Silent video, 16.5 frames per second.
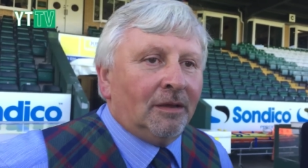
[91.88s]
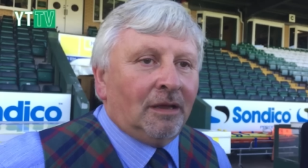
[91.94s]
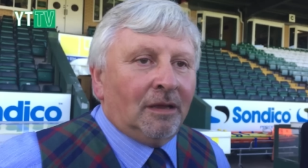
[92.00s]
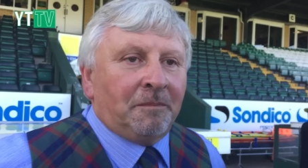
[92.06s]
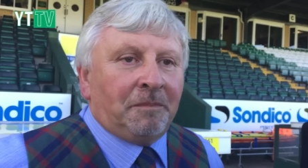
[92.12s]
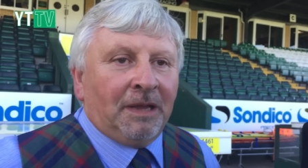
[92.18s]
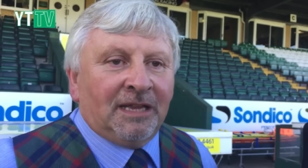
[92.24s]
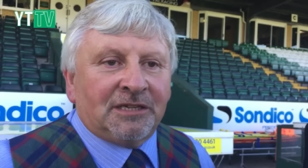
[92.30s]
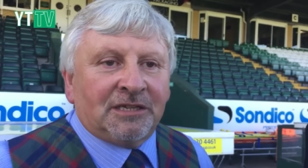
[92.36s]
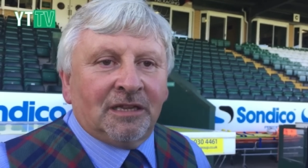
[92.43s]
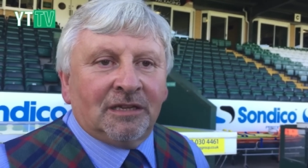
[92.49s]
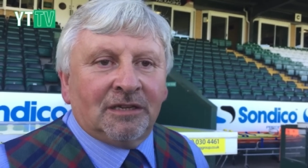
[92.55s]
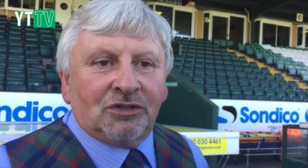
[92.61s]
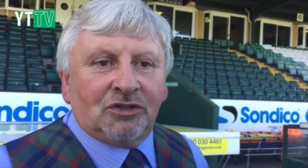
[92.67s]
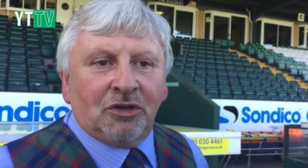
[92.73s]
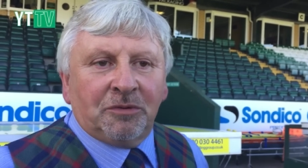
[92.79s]
Uh,
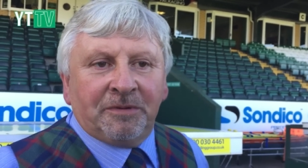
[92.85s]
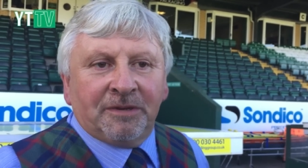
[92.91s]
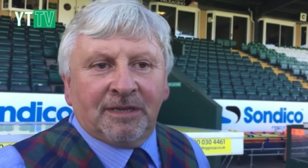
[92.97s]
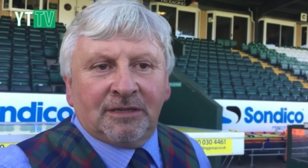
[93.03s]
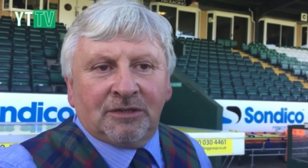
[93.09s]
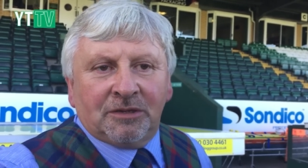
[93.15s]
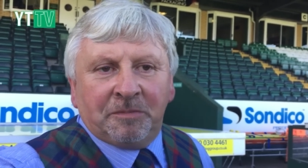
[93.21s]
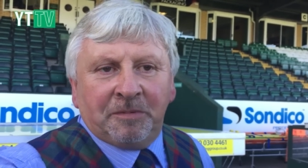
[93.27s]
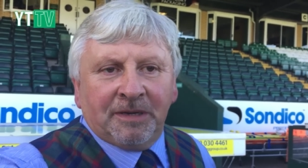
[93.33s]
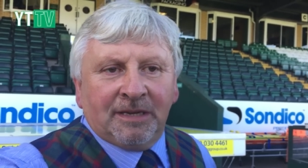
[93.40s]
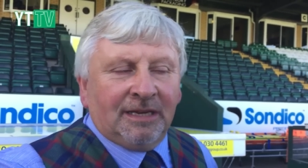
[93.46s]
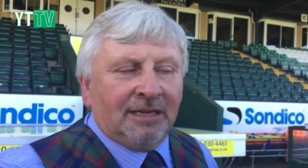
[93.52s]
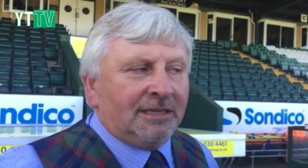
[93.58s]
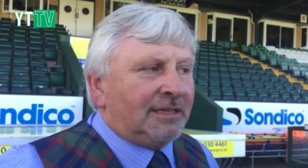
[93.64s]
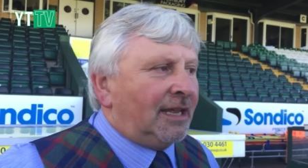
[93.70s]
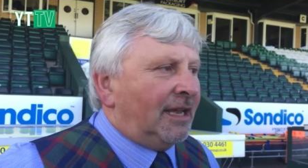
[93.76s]
stupid,
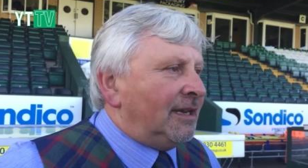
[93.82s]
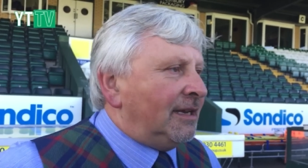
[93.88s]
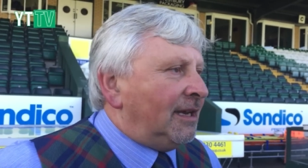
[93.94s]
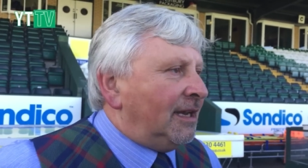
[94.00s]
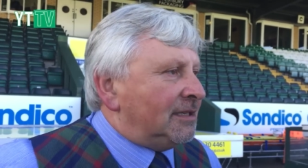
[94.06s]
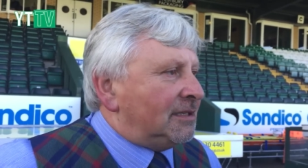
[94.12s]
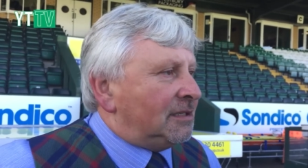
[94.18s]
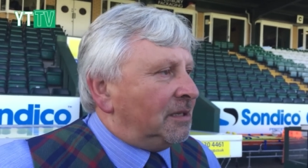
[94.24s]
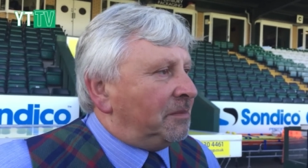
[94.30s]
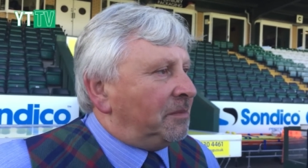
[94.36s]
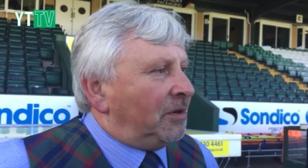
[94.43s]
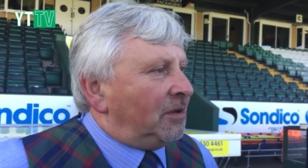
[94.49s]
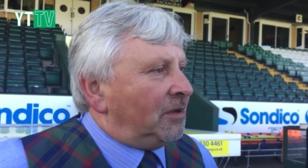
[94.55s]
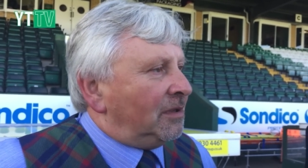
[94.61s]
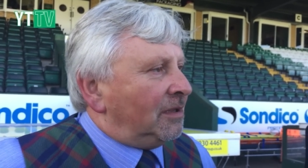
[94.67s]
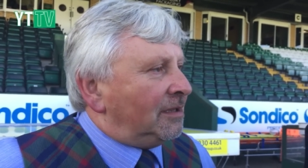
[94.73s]
stupidity standing next to the
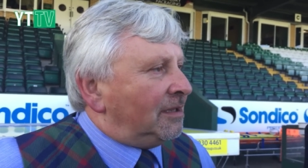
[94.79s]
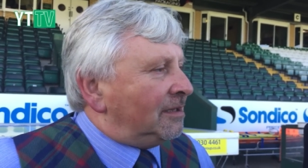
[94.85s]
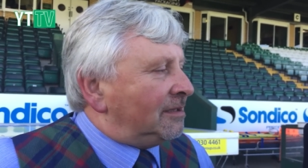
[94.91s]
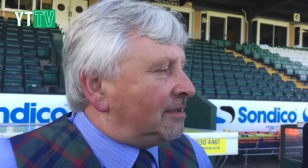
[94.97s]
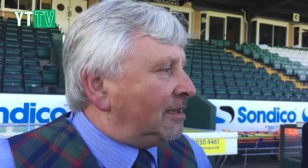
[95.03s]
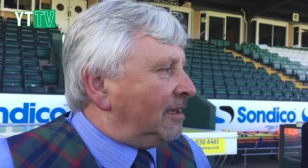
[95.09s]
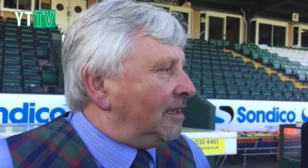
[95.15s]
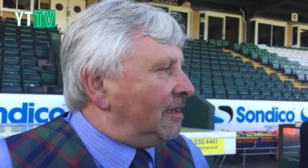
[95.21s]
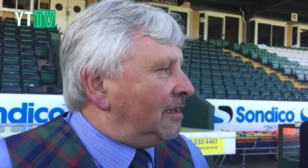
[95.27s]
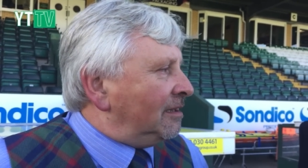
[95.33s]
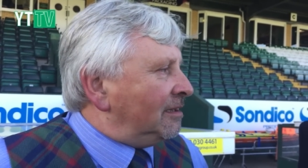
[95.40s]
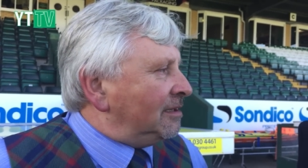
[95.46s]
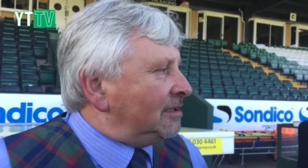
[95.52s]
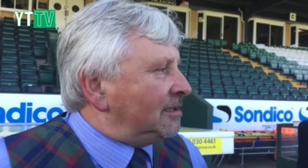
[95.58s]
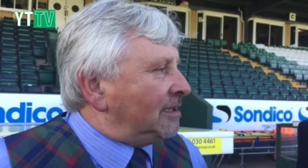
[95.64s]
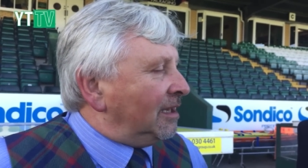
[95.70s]
ball. I just can't
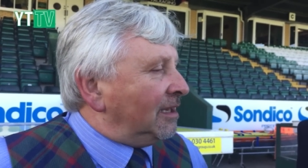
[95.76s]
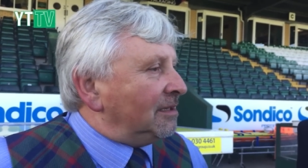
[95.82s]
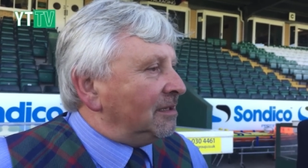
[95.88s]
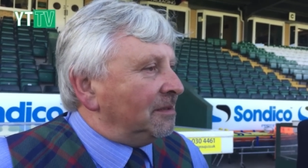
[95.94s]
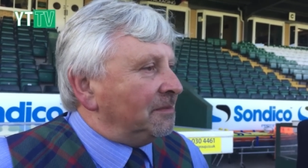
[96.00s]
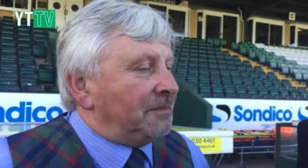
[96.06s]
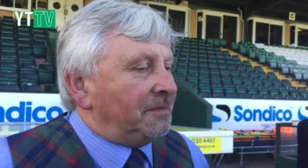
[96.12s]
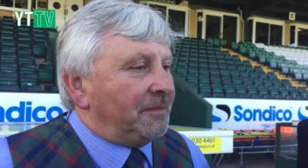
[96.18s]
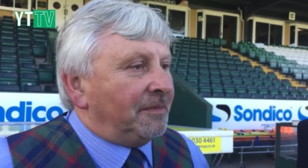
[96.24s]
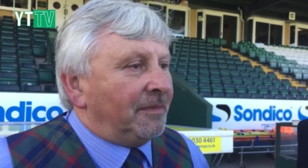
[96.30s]
understand.